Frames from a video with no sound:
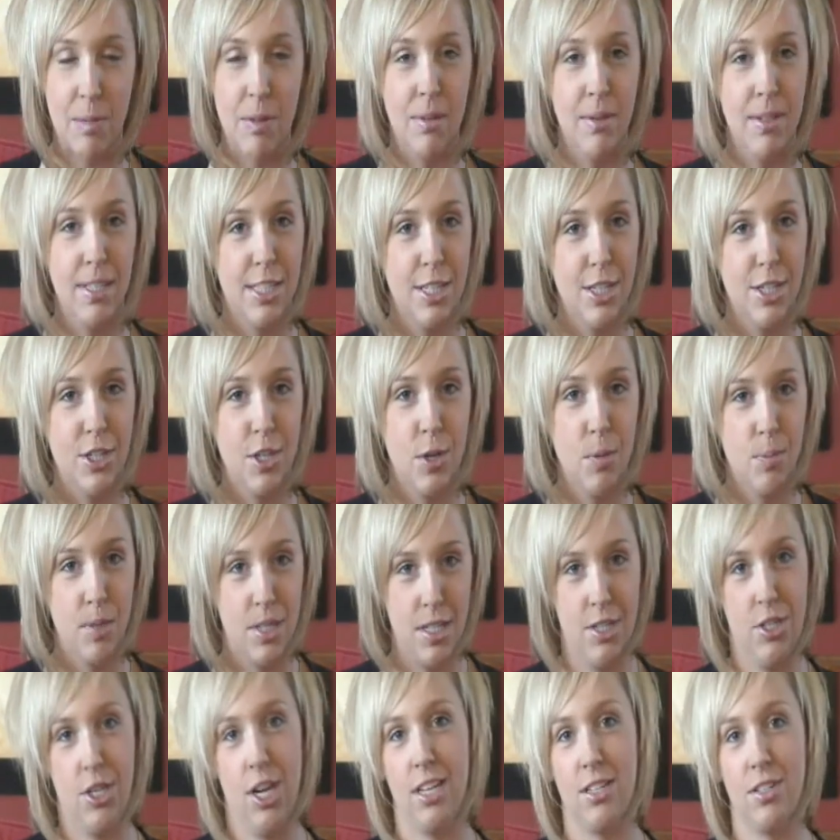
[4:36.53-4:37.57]
So we went to
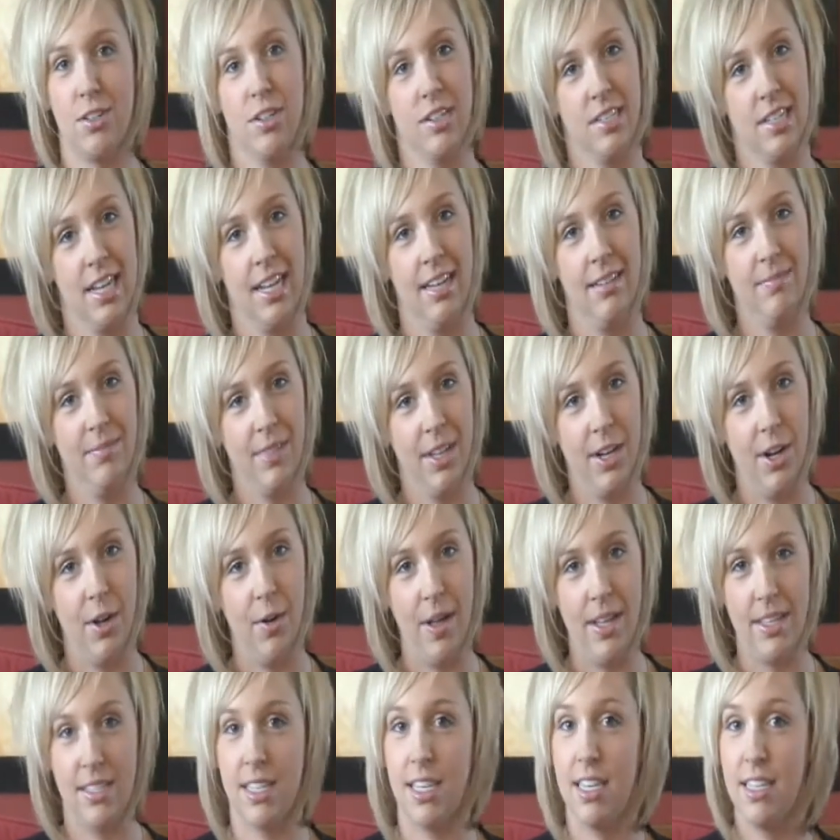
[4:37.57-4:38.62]
Shoop's in Chesterton, you
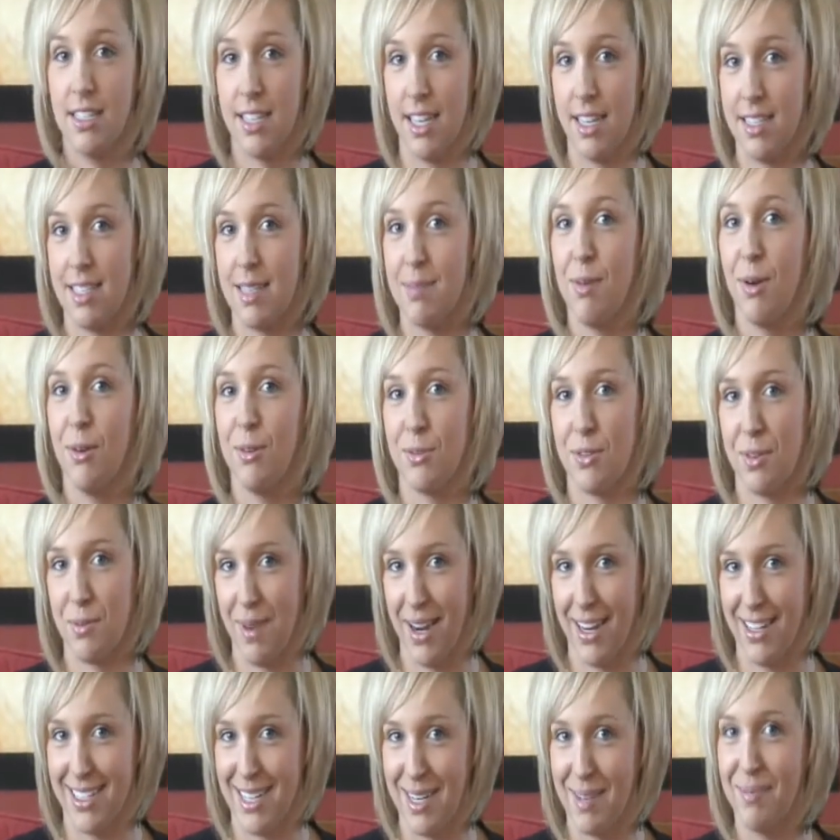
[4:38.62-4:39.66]
know, as he says, the most
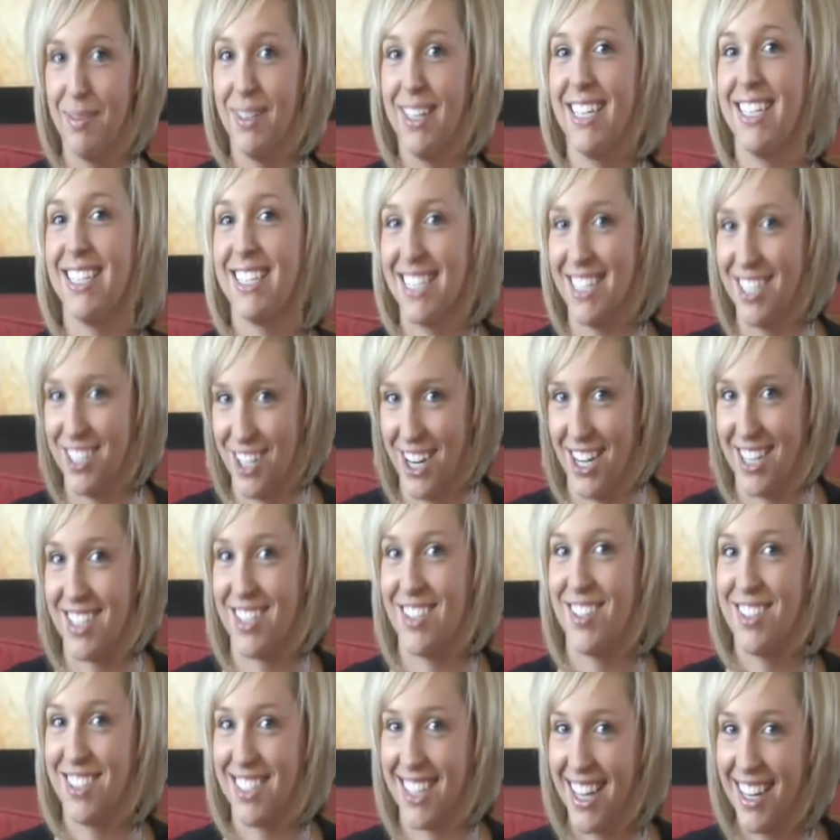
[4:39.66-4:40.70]
romantic place in
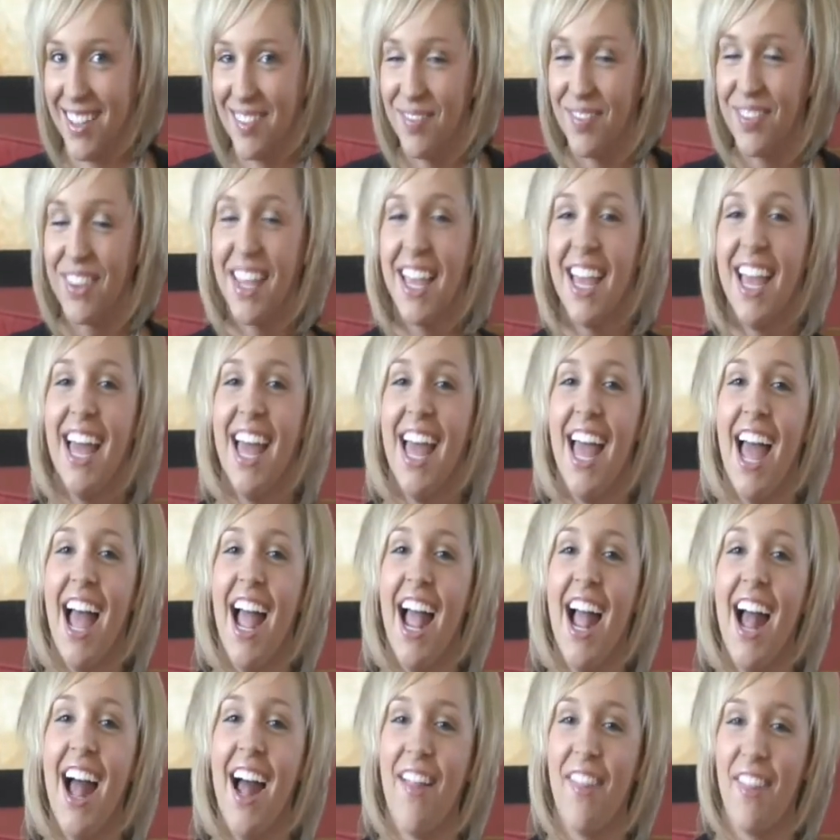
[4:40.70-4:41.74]
Chesterton.
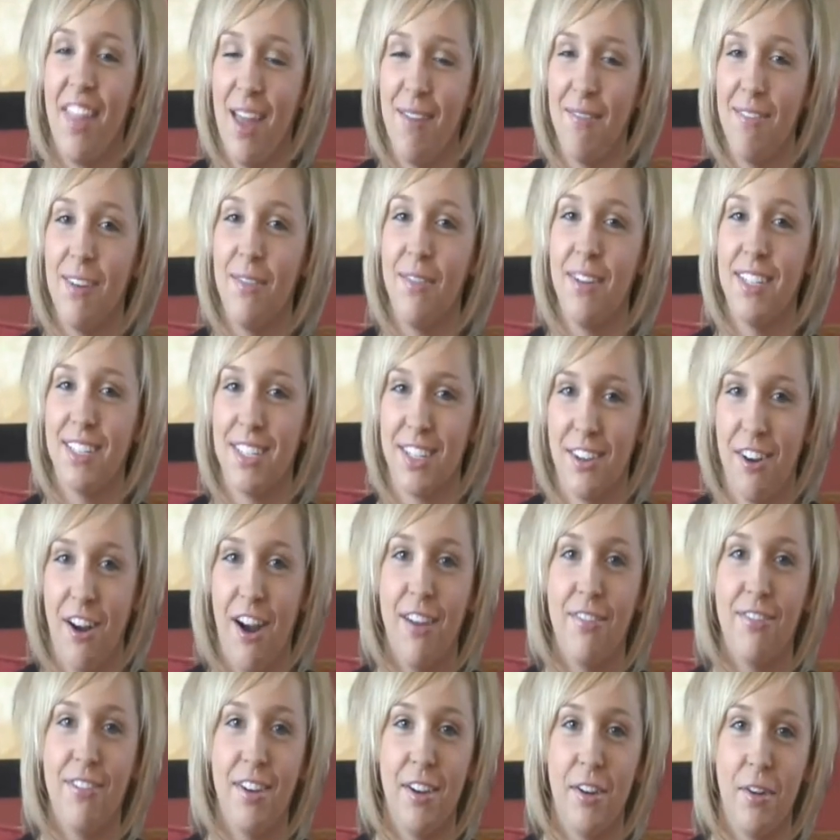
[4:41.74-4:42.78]
And then we went to
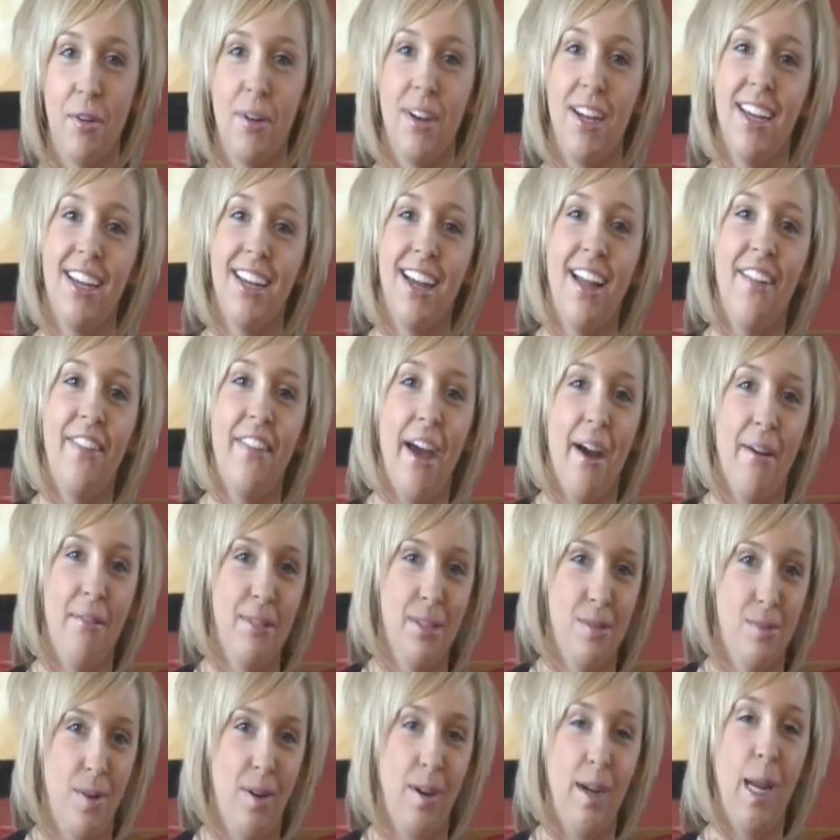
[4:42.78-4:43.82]
Coffee Creek, and that
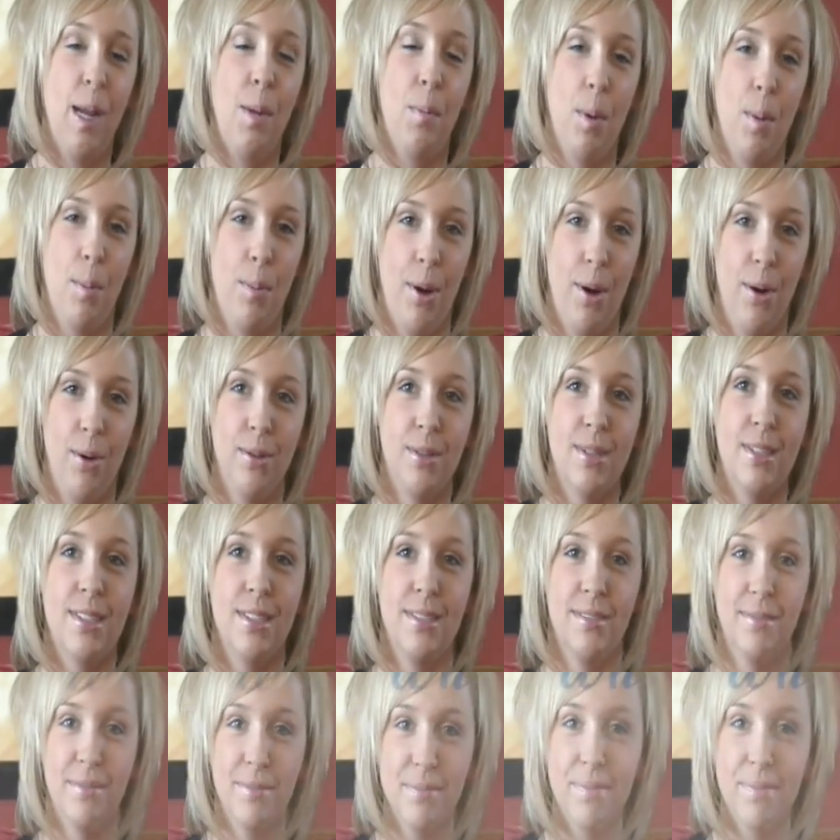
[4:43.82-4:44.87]
was where he proposed.